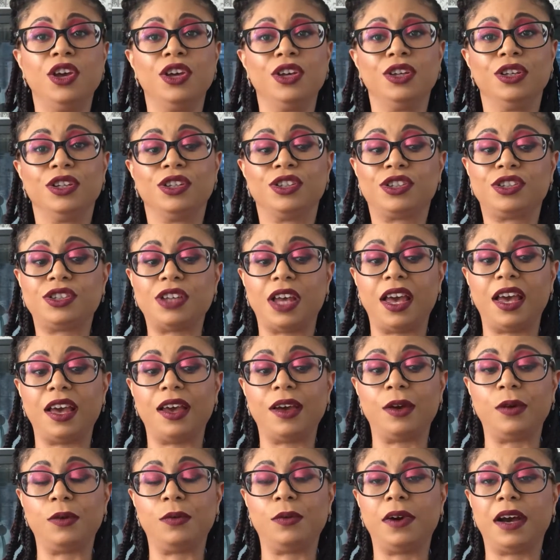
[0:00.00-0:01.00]

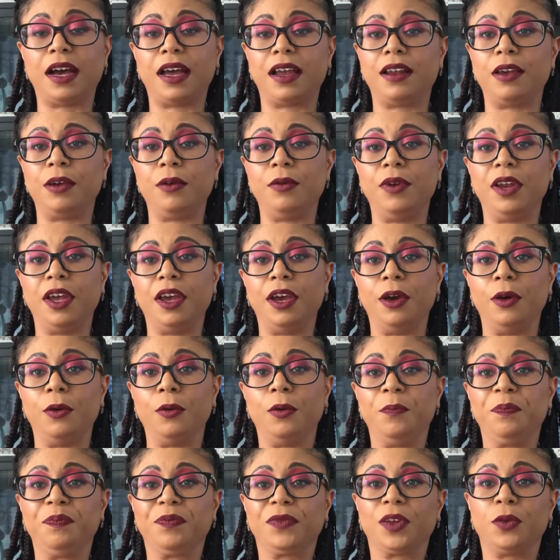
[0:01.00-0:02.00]
So I don't know.
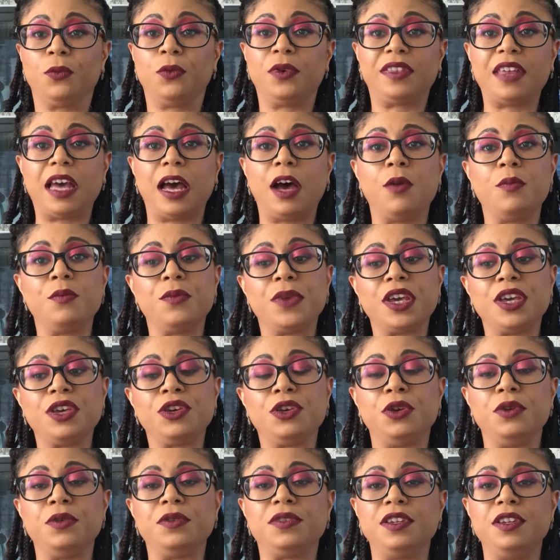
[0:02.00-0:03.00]
Without me
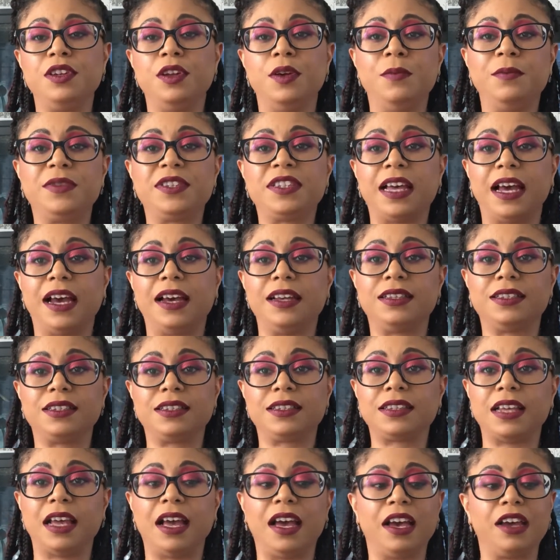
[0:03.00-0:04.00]
using them side to
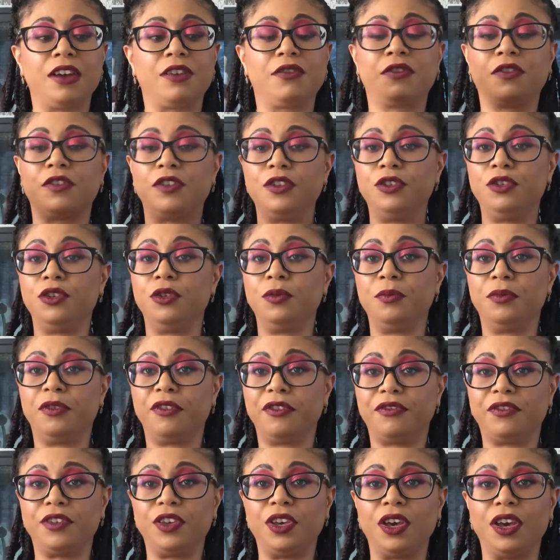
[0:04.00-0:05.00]
side for a number of
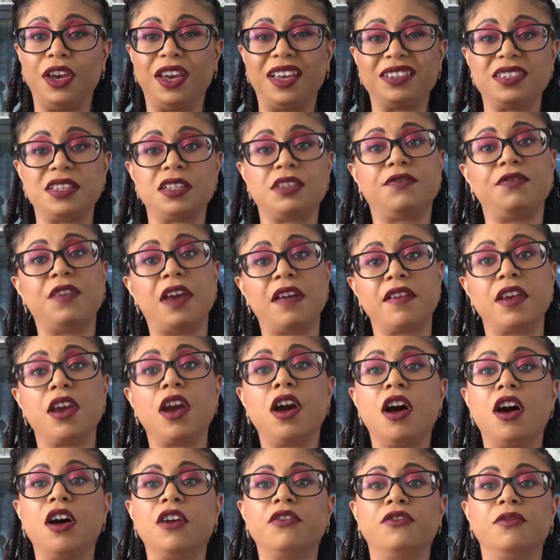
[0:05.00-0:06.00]
years, it's very
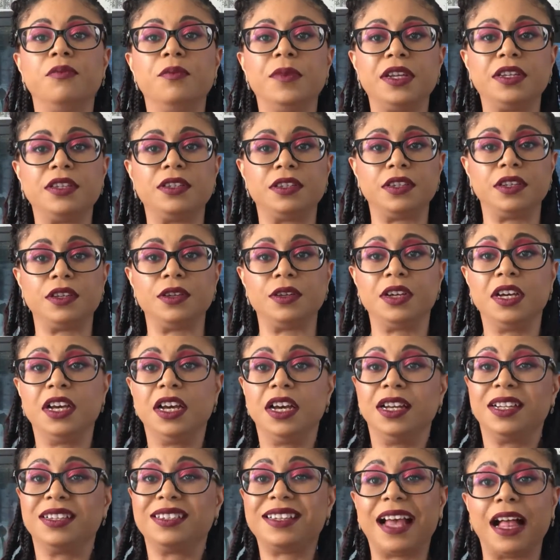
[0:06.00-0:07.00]
hard for me to
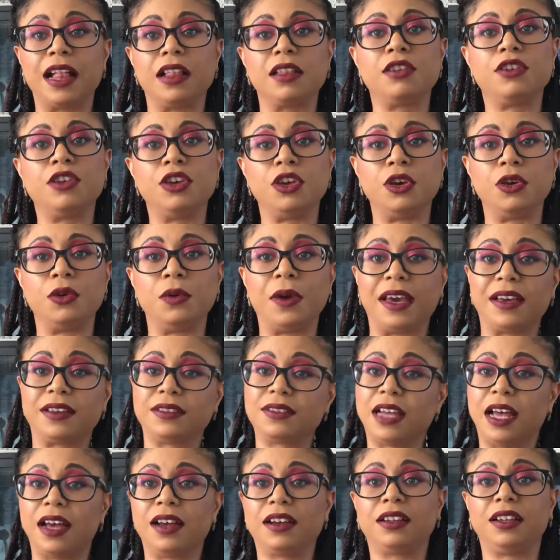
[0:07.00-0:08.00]
tell you
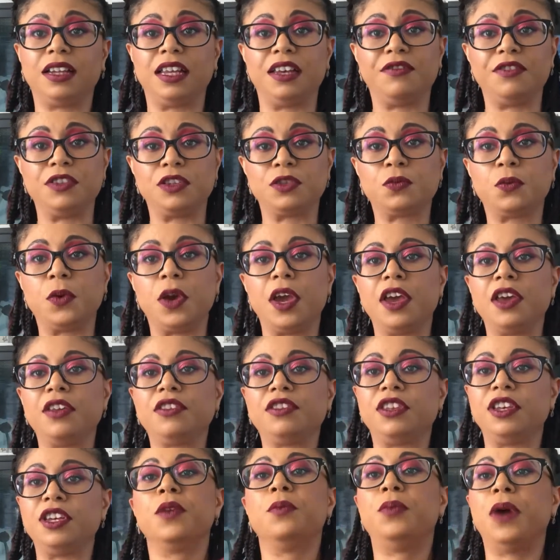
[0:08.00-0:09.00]
exactly if it's worth
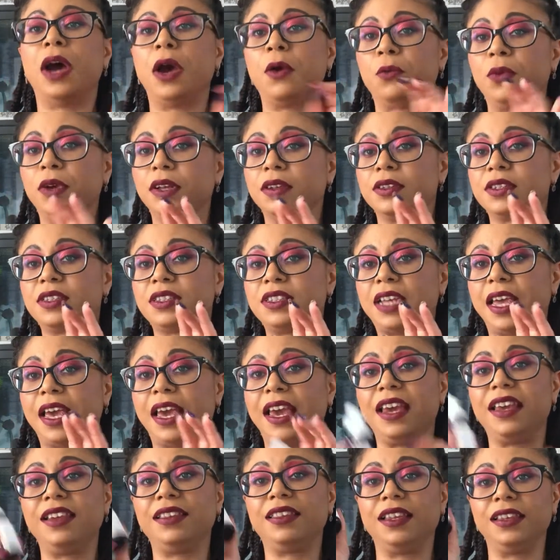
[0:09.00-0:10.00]
it. But I will
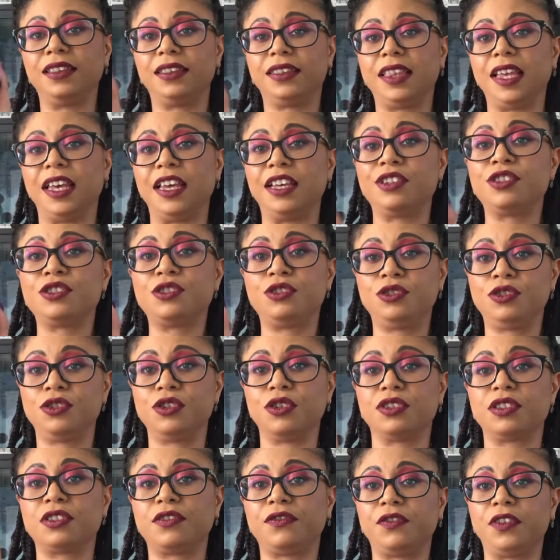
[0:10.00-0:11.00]
say that this
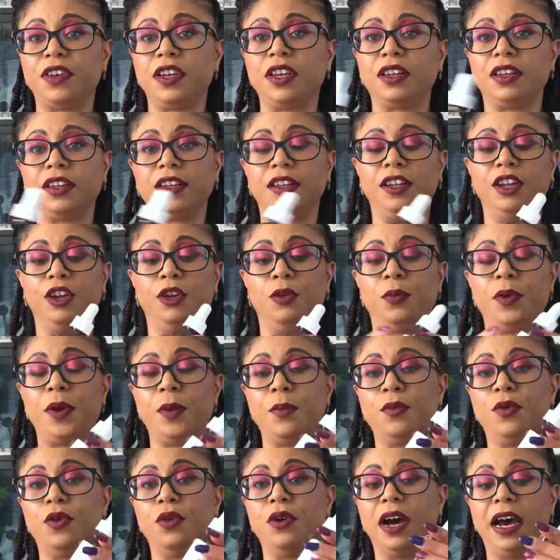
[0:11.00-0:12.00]
does feel a little bit
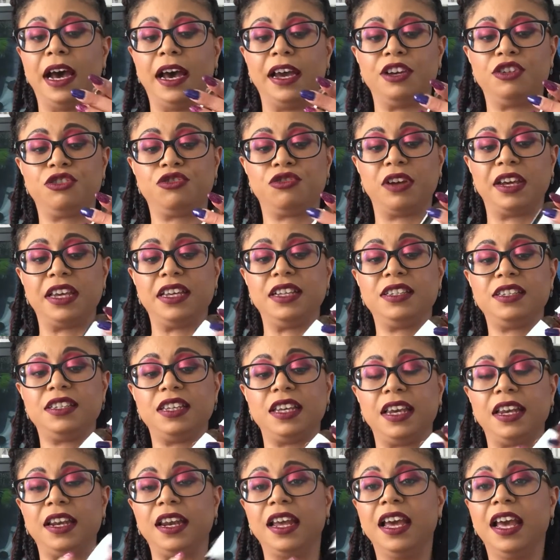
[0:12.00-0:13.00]
more
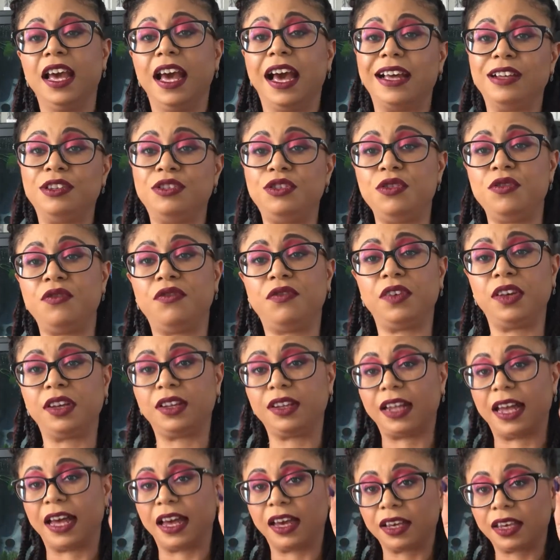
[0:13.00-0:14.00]
hydrating. I do feel
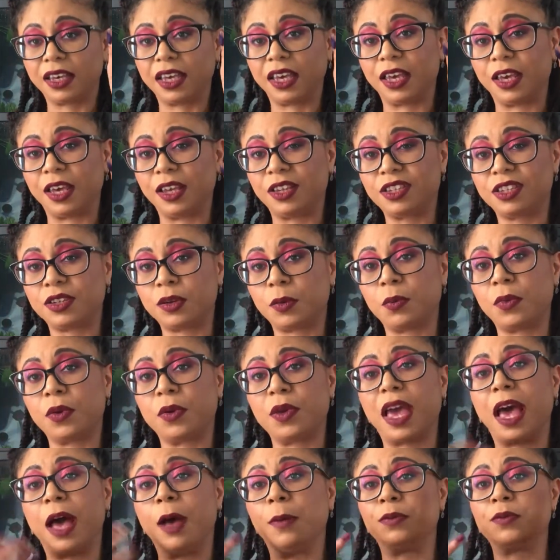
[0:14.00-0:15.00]
like it
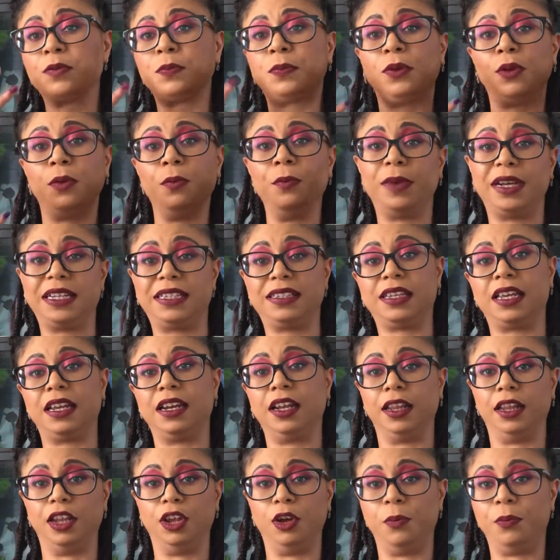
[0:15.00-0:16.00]
helps plump my skin a
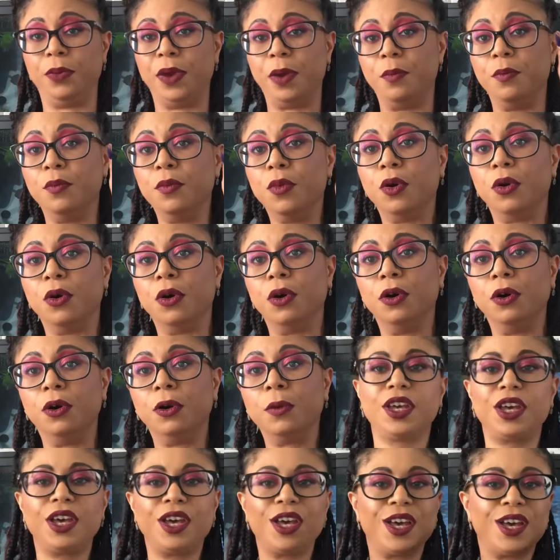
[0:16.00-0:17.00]
little bit more.
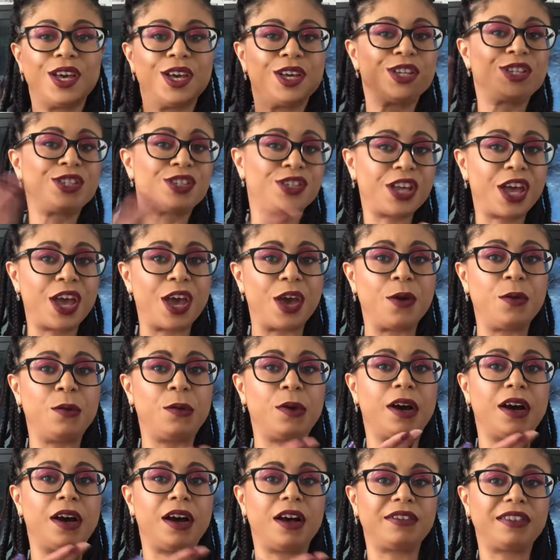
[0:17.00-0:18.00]
So,
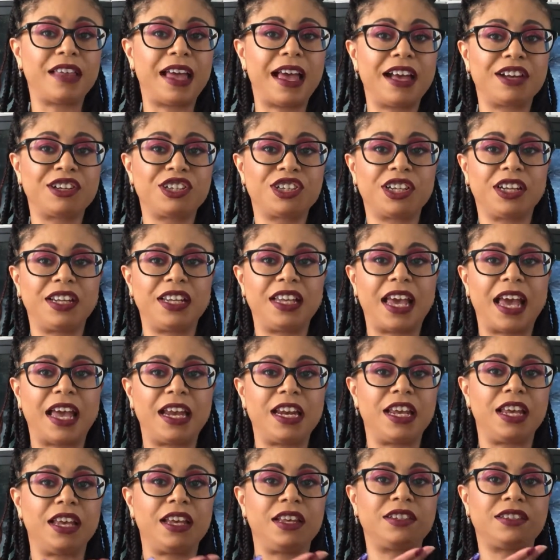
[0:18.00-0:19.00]
are there actually
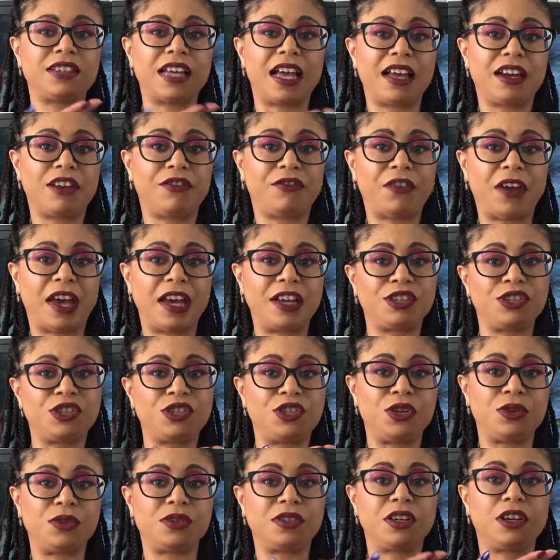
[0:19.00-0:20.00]
any side effects to
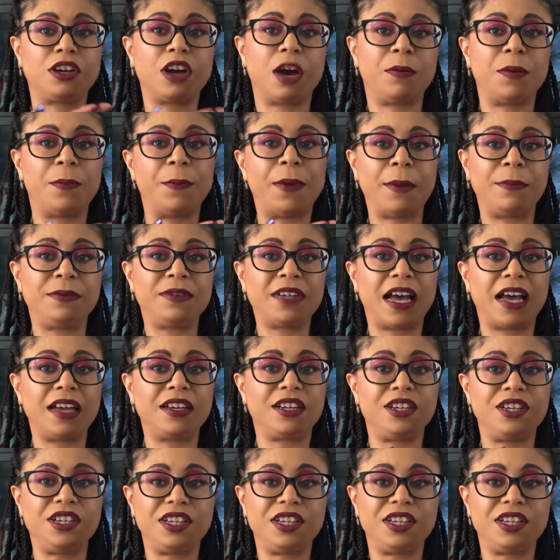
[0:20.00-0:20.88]
using copper peptide in your